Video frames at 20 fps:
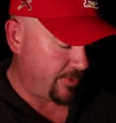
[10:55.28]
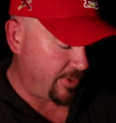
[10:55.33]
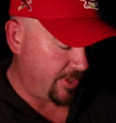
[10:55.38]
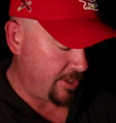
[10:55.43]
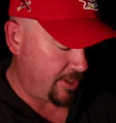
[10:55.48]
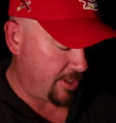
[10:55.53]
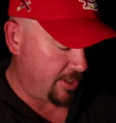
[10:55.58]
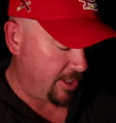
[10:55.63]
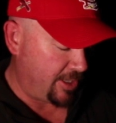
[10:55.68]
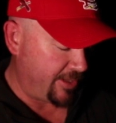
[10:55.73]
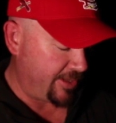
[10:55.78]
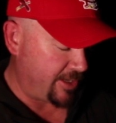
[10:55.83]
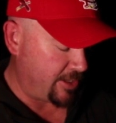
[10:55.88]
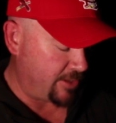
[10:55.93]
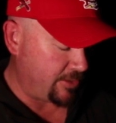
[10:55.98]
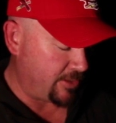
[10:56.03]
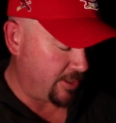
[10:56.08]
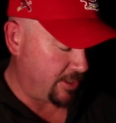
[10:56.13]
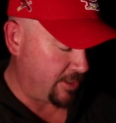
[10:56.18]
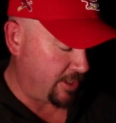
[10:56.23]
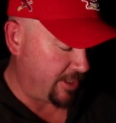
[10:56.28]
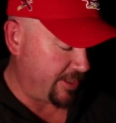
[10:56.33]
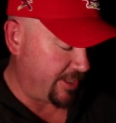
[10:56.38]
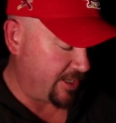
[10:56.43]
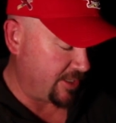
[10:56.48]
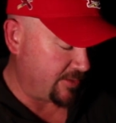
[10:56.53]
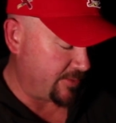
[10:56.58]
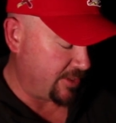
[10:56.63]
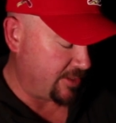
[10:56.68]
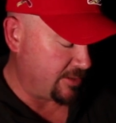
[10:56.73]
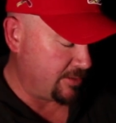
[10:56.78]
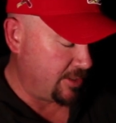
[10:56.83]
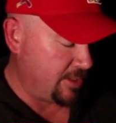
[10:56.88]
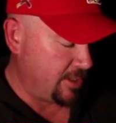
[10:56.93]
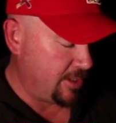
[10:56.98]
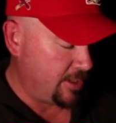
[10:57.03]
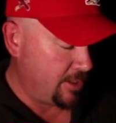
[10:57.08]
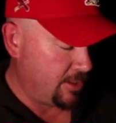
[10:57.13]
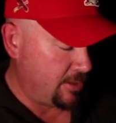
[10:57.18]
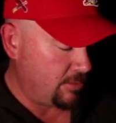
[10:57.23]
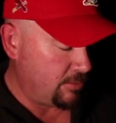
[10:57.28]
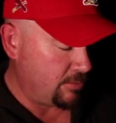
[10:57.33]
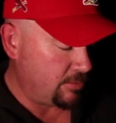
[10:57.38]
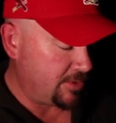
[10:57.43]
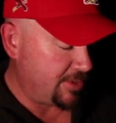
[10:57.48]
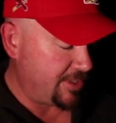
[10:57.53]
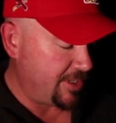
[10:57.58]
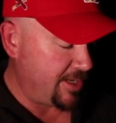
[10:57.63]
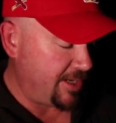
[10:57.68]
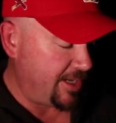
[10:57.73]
Yeah, I like that, I like that as well. We'll